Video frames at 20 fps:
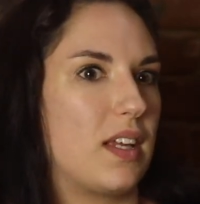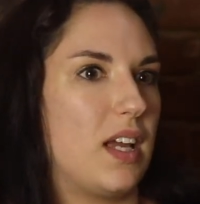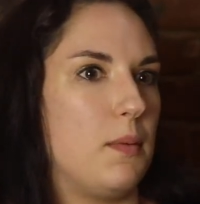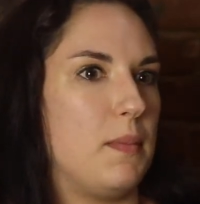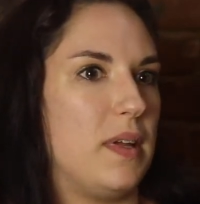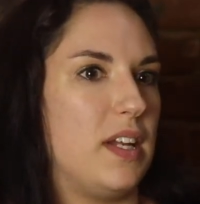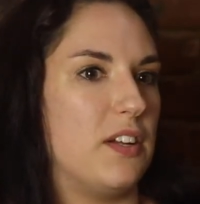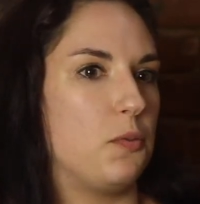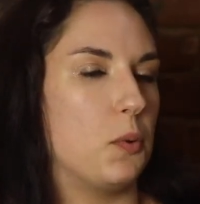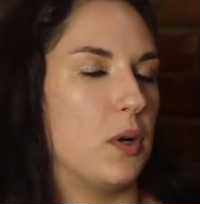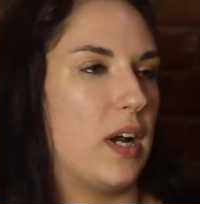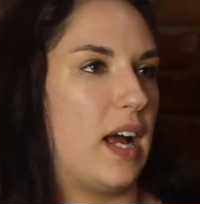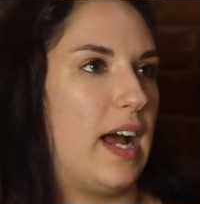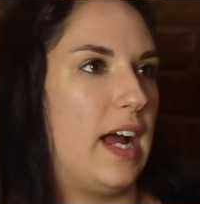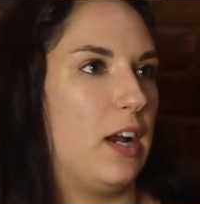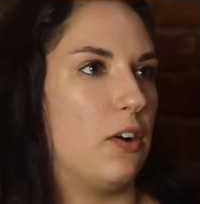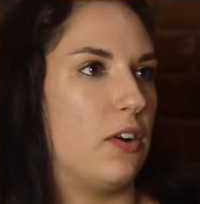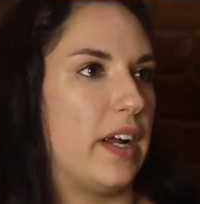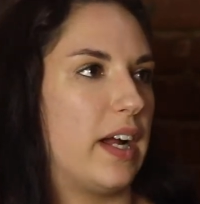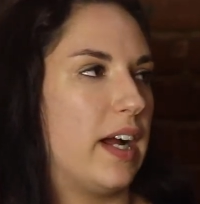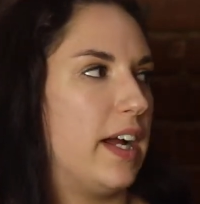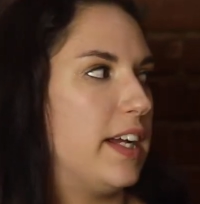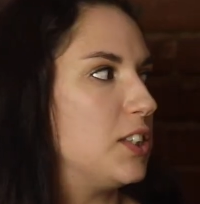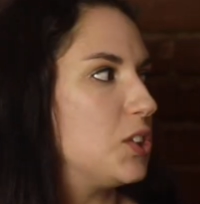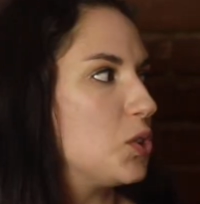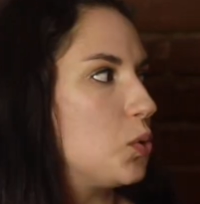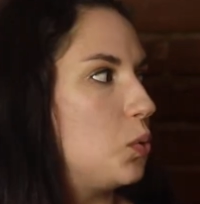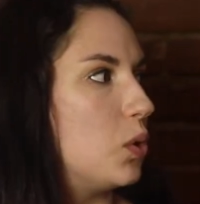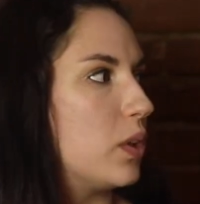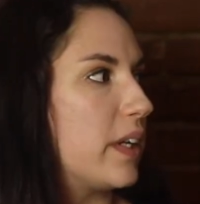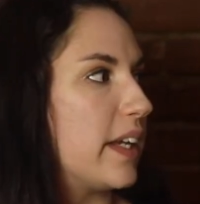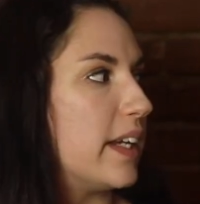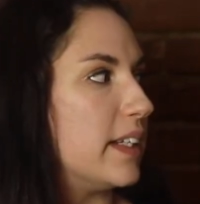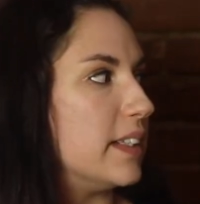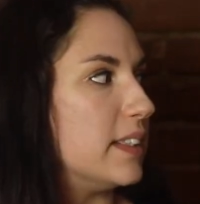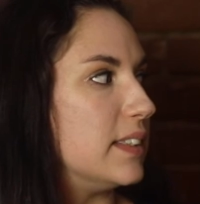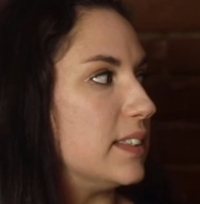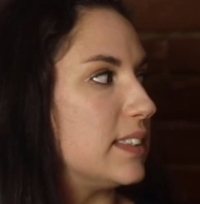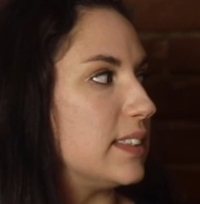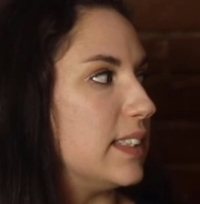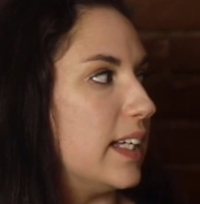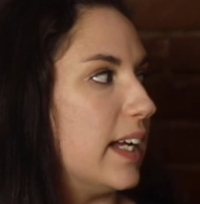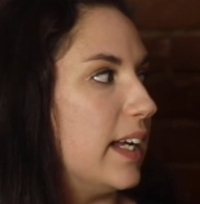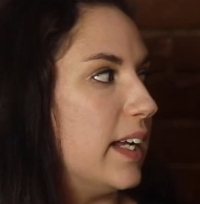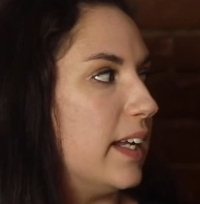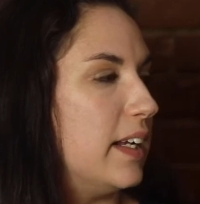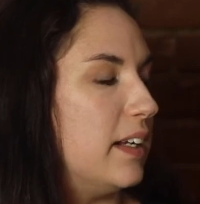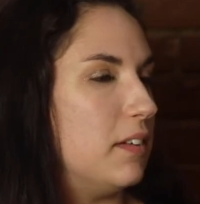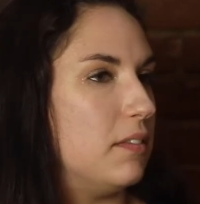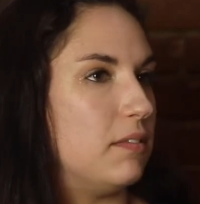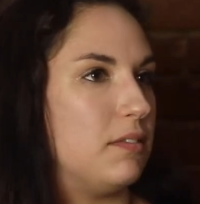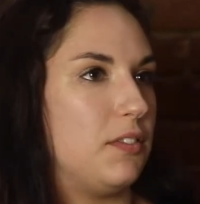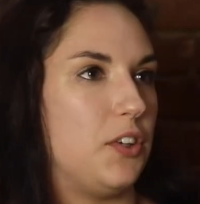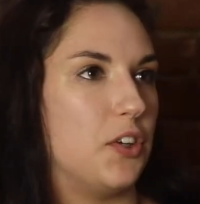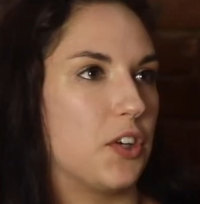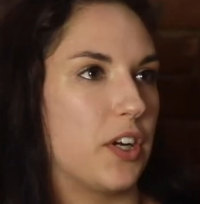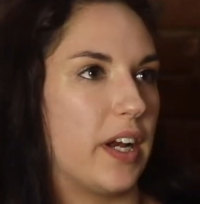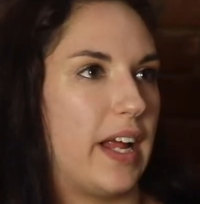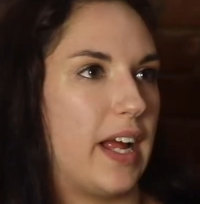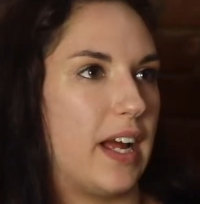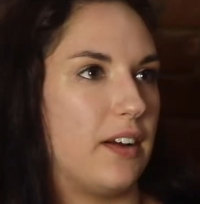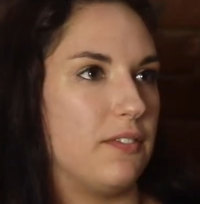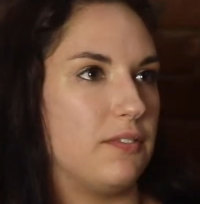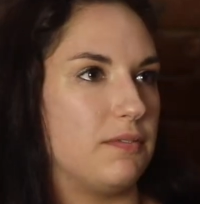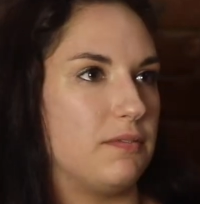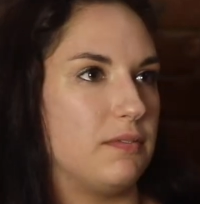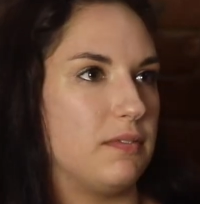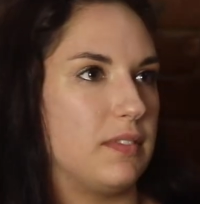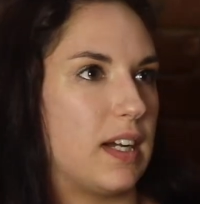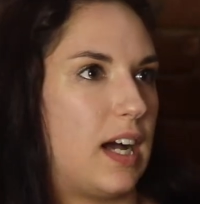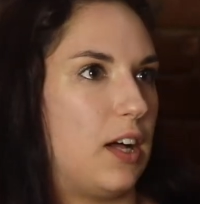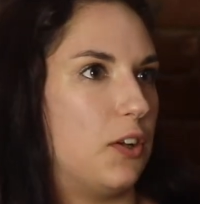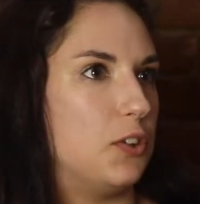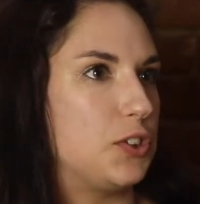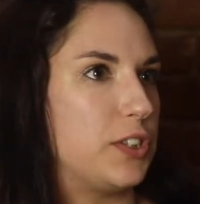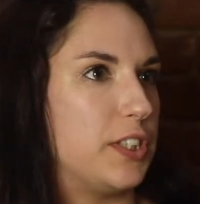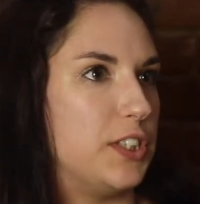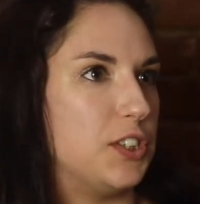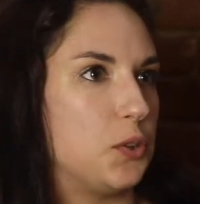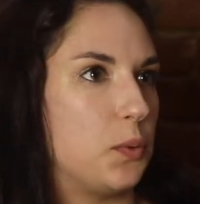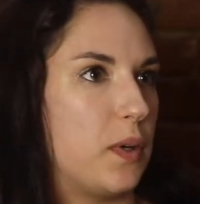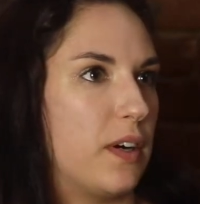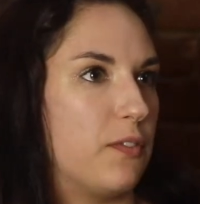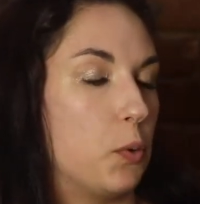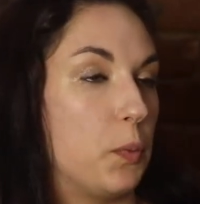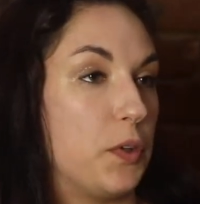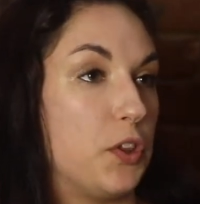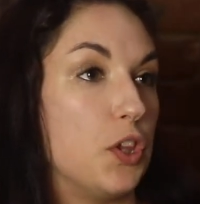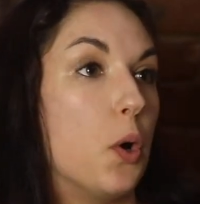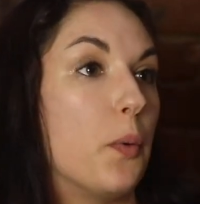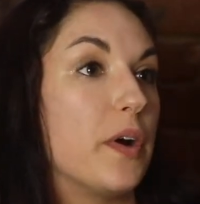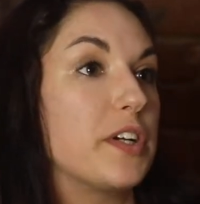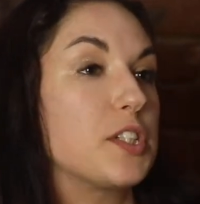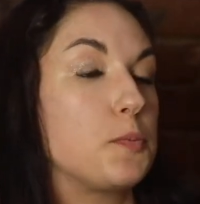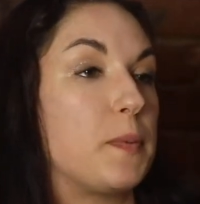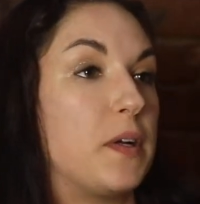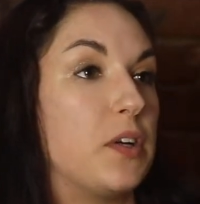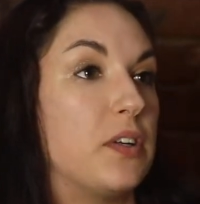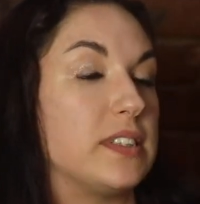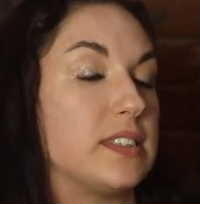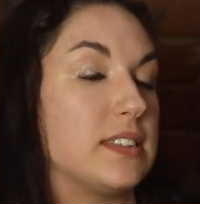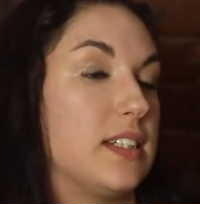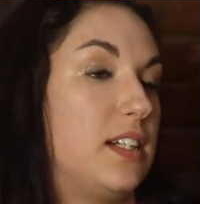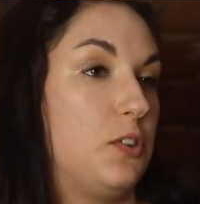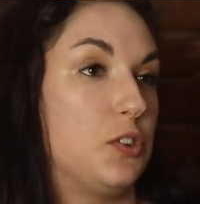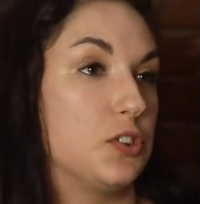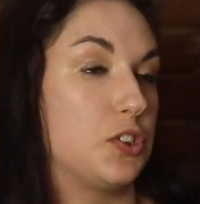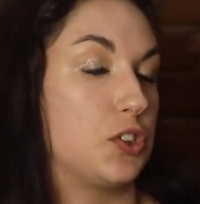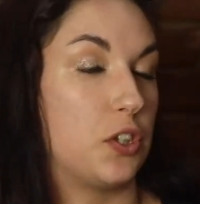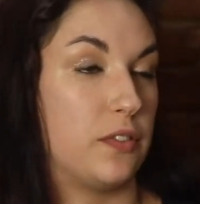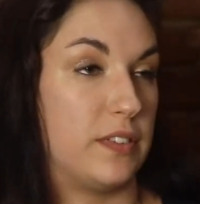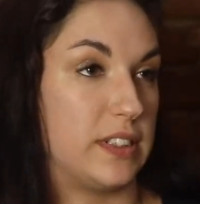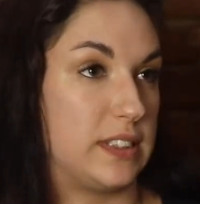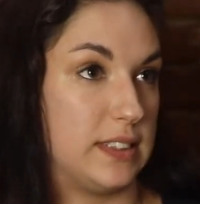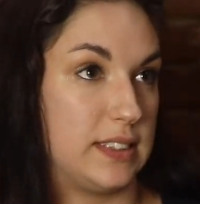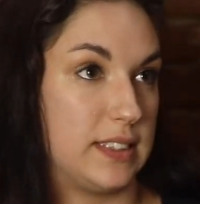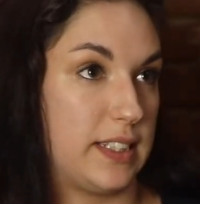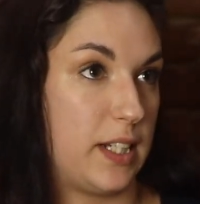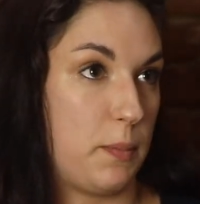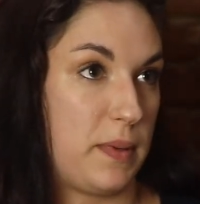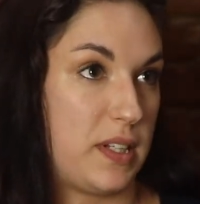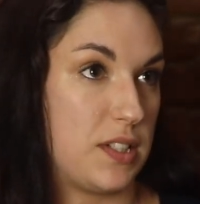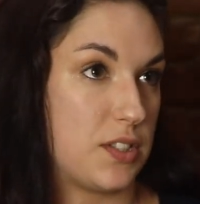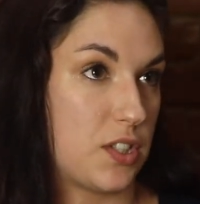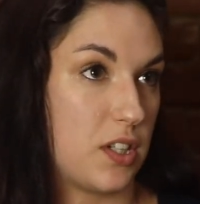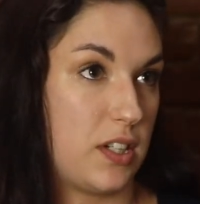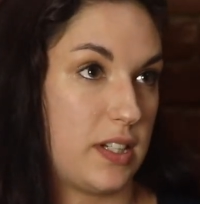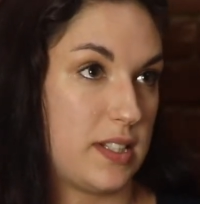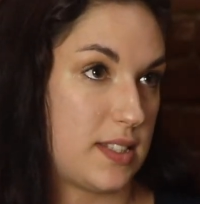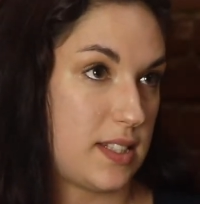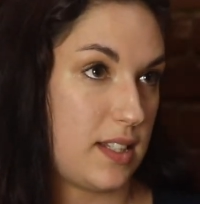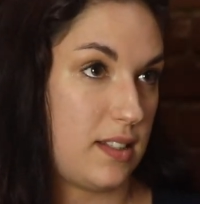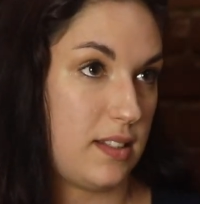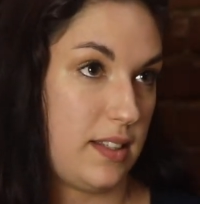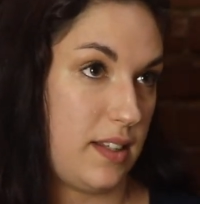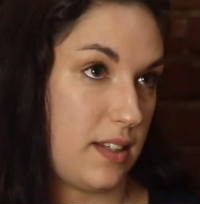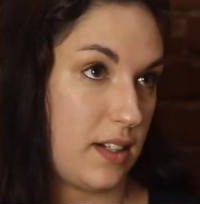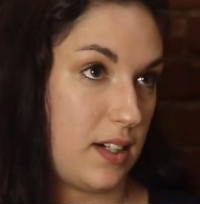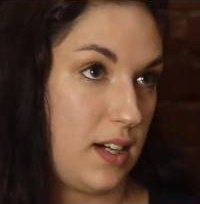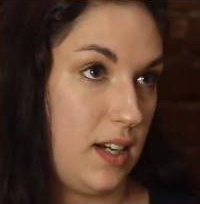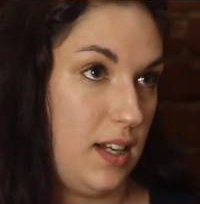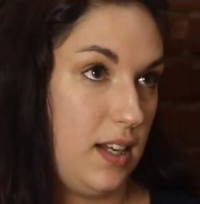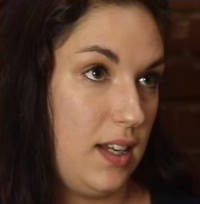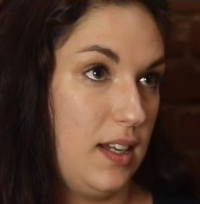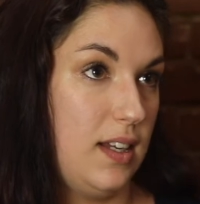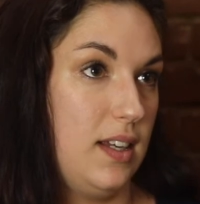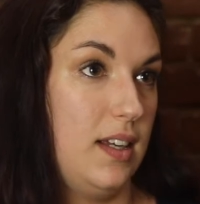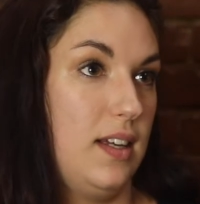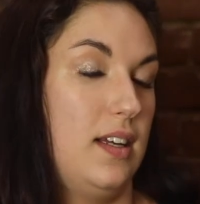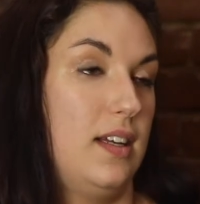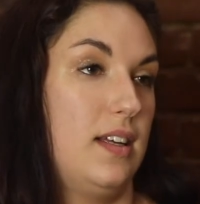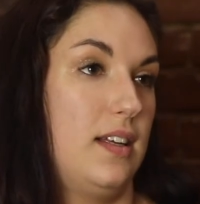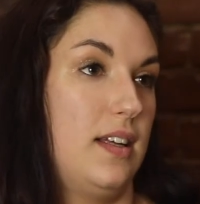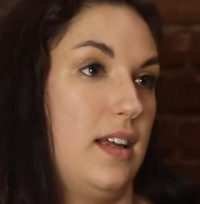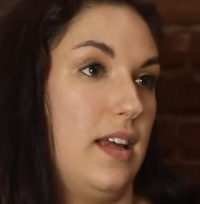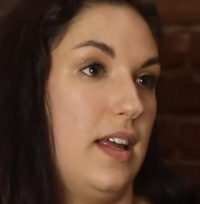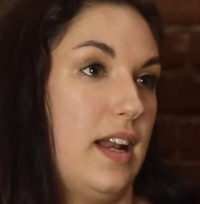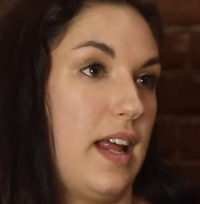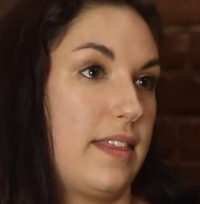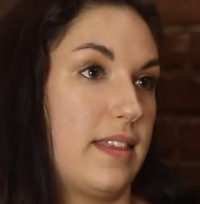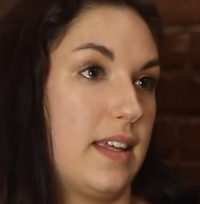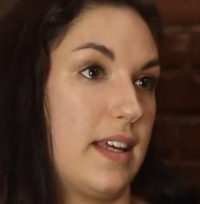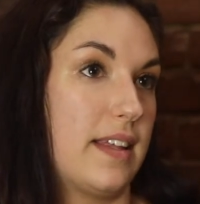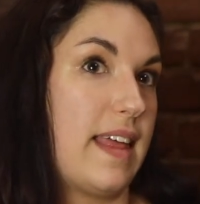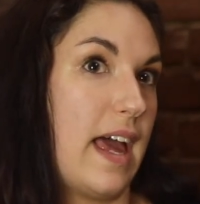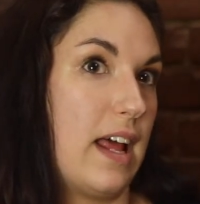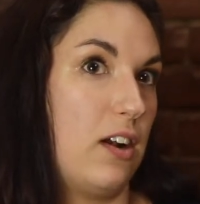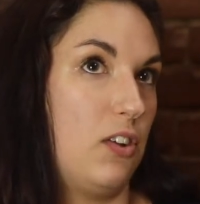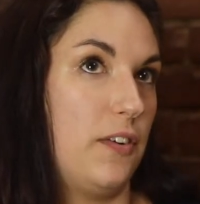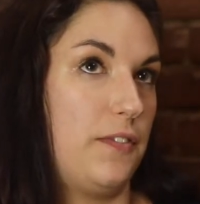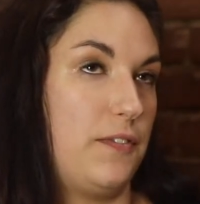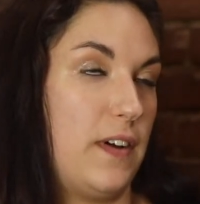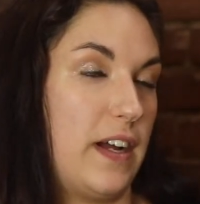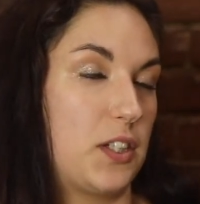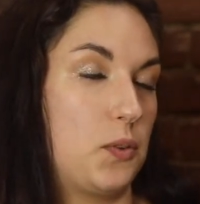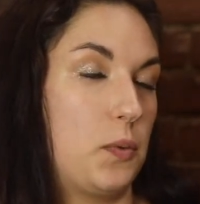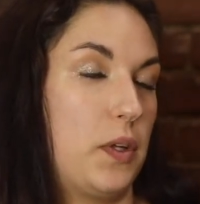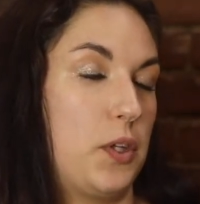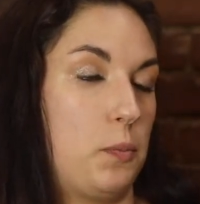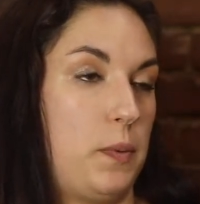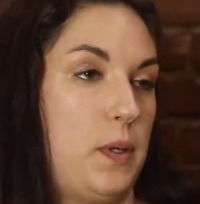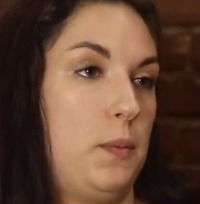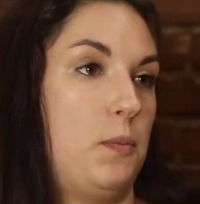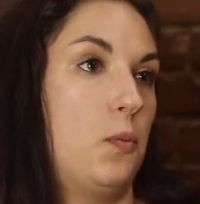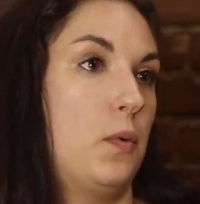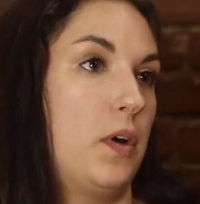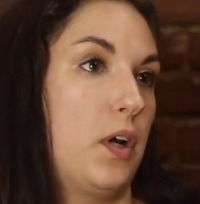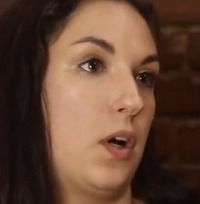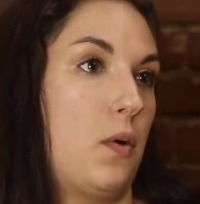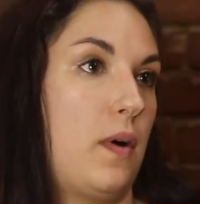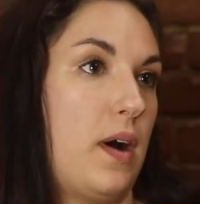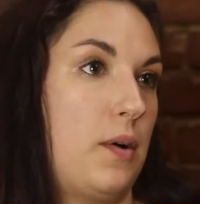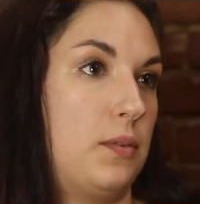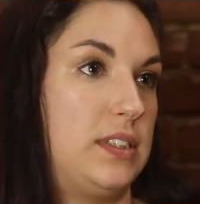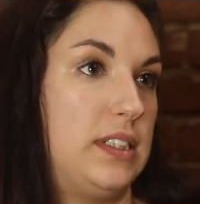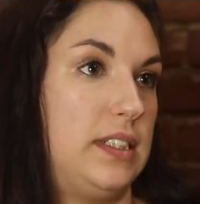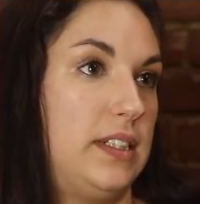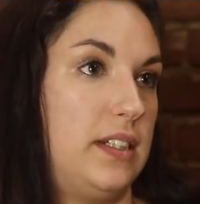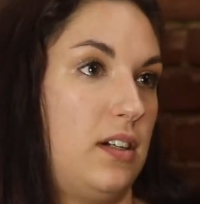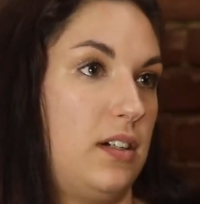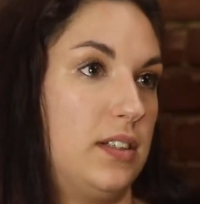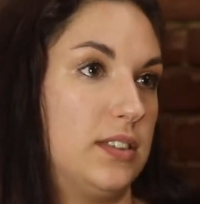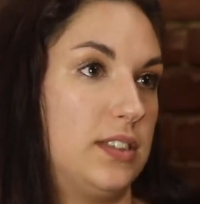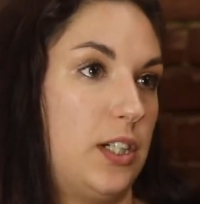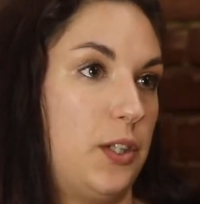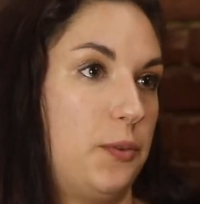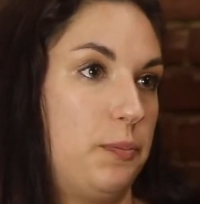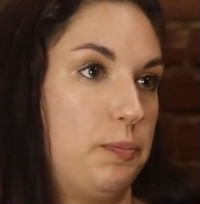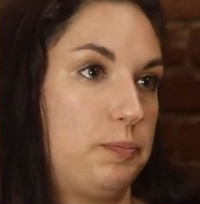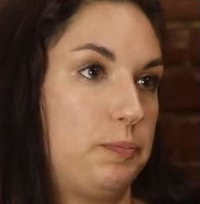if we're not hiring high school kids, then you're going to have college kids, whoever, with no experience level. Service isn't going to be as good as either. And I think that'll affect whether people want to go out to eat also.